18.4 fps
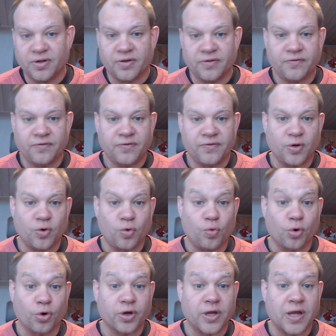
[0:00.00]
you know
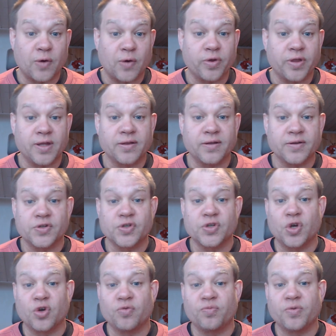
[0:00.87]
working within the
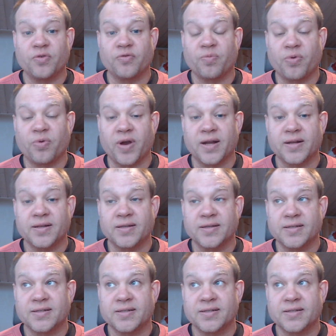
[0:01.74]
scope of practice.